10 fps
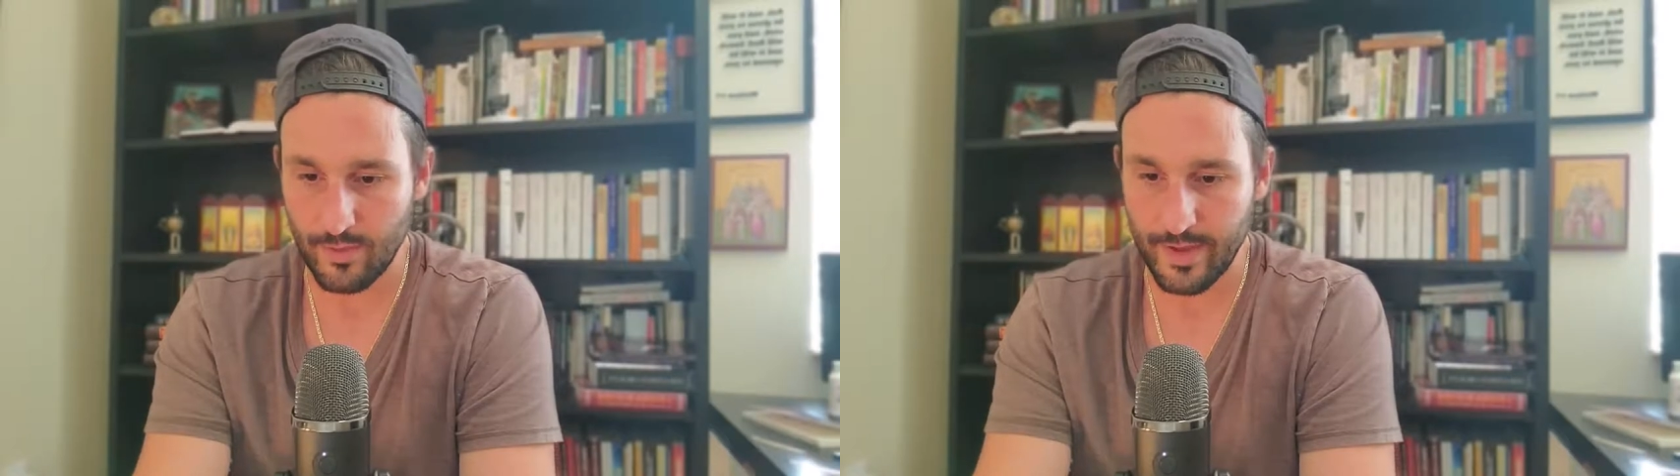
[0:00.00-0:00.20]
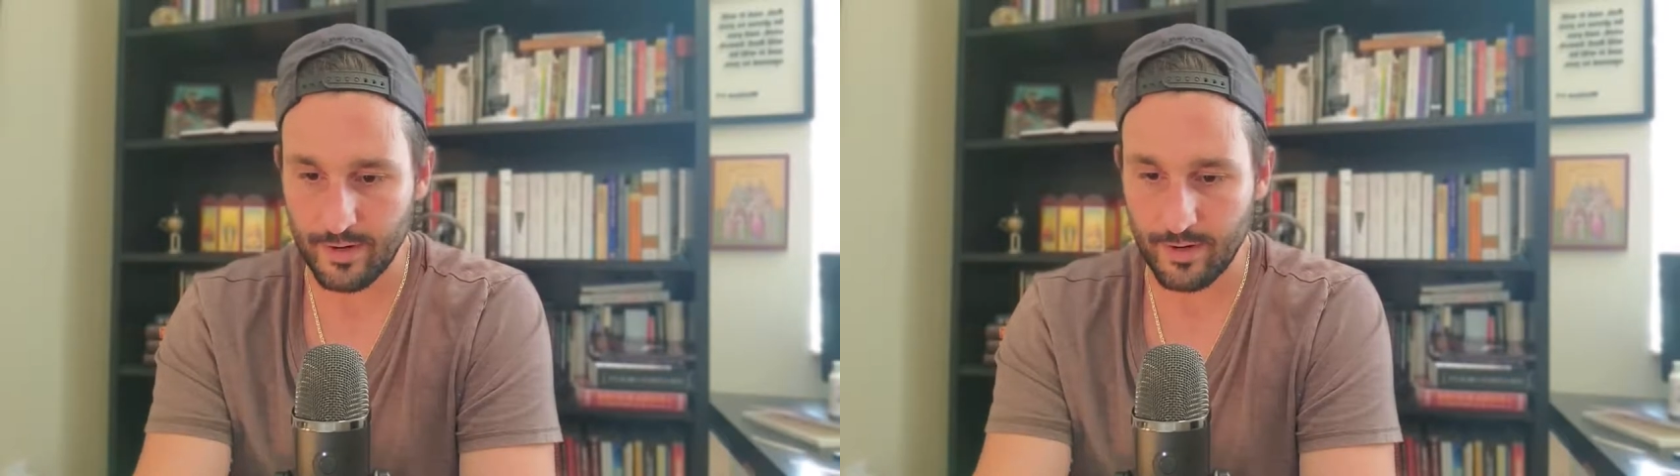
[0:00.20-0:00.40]

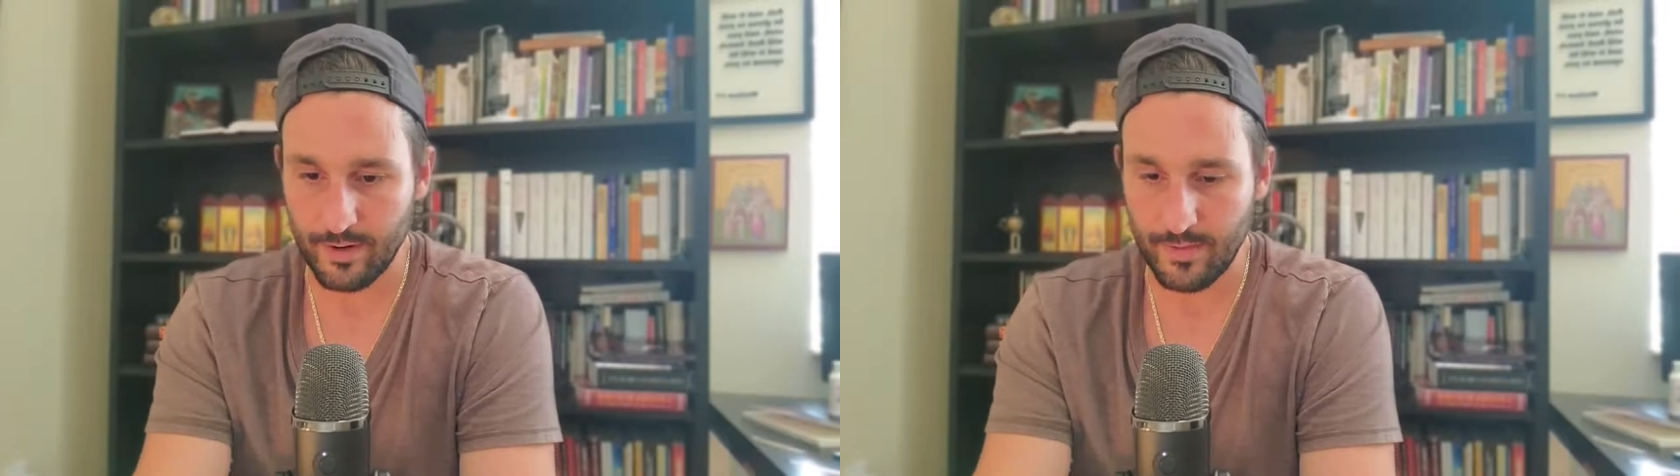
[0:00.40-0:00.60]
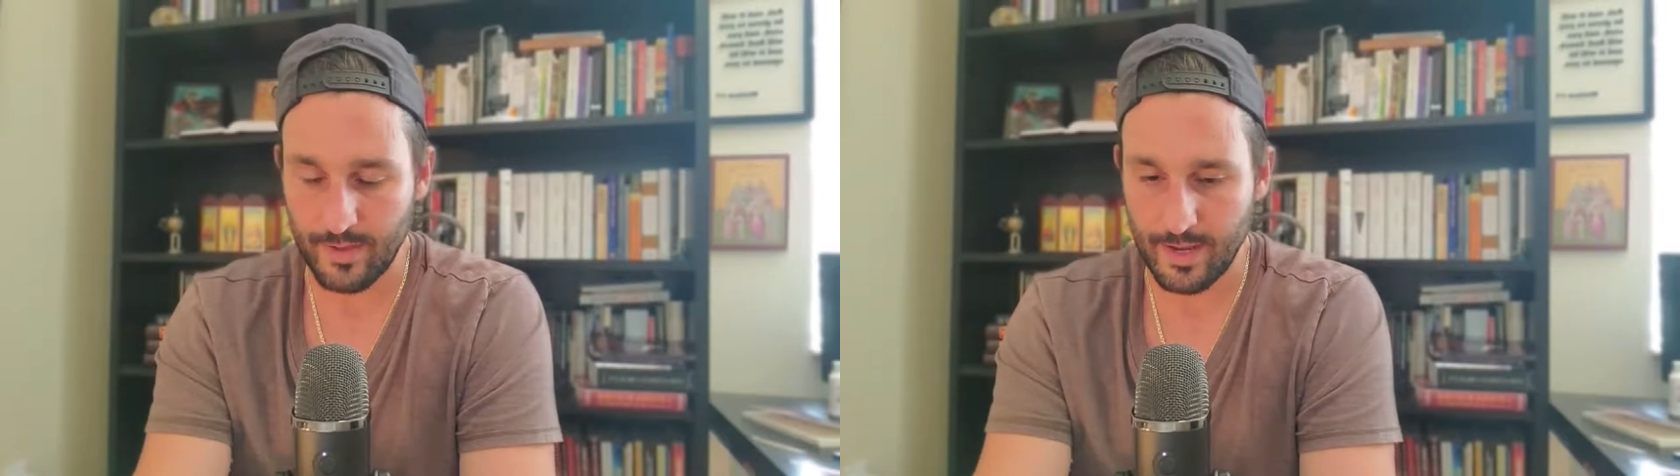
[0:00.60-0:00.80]
that
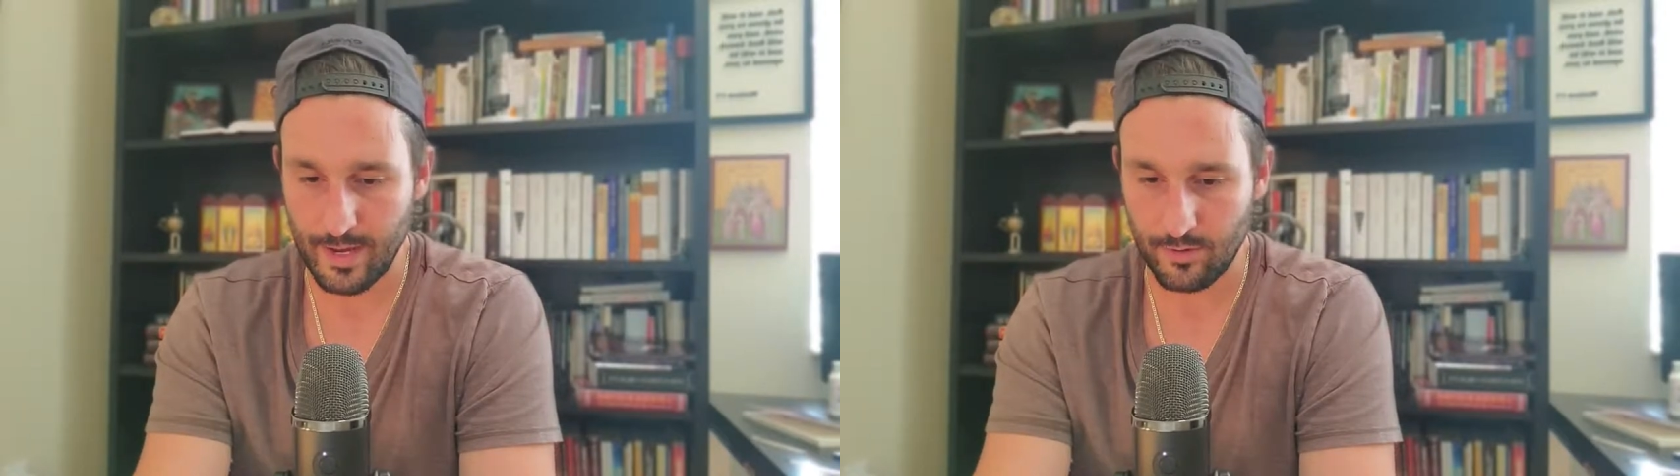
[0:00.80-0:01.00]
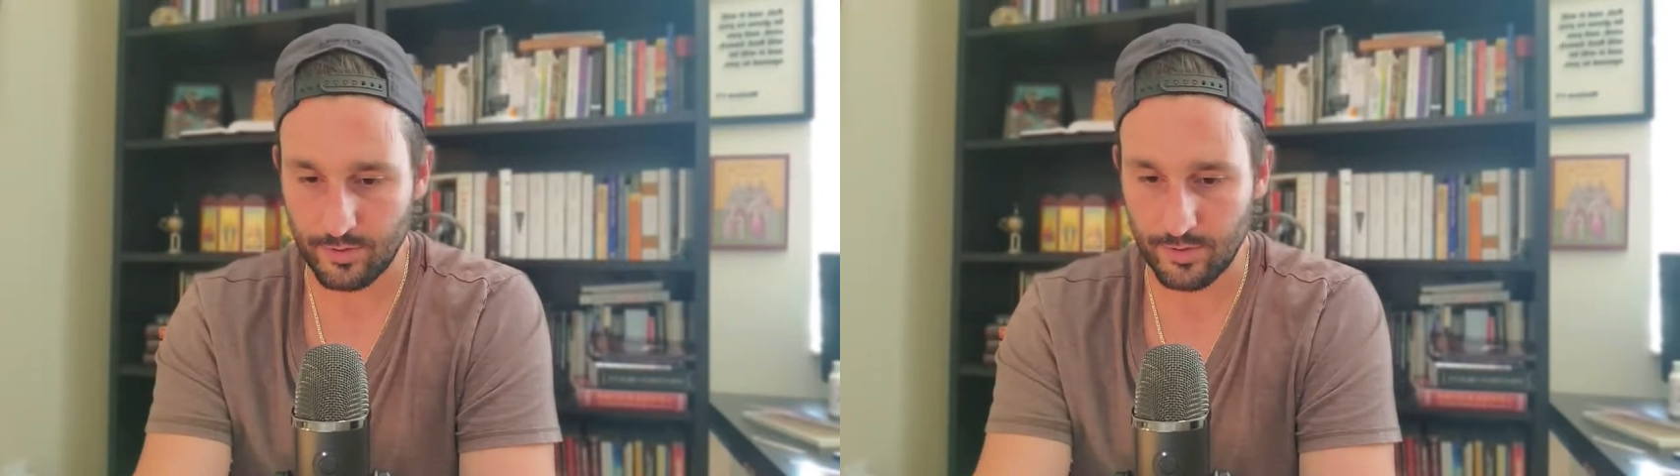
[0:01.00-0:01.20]
are in the
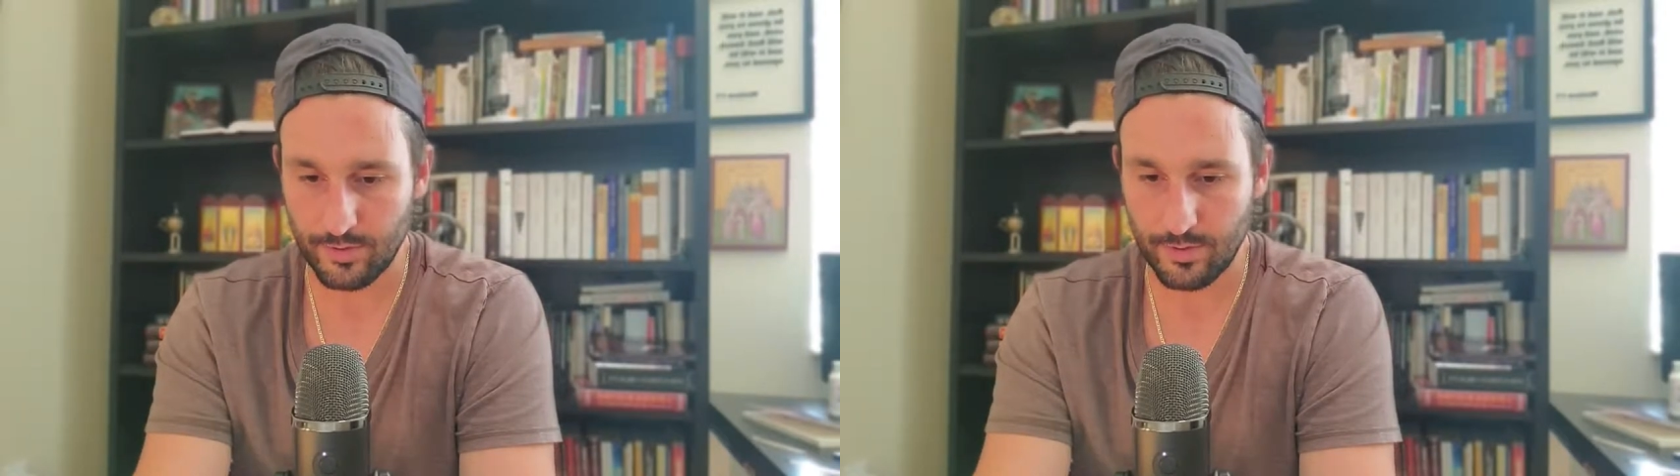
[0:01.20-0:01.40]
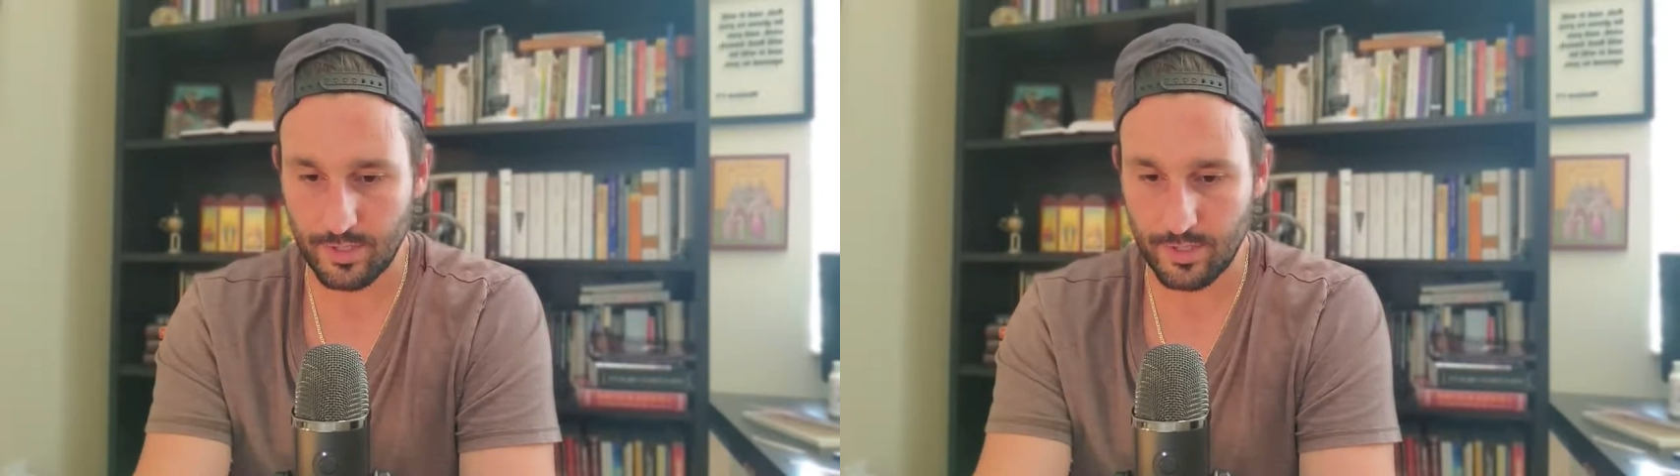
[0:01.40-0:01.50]
house.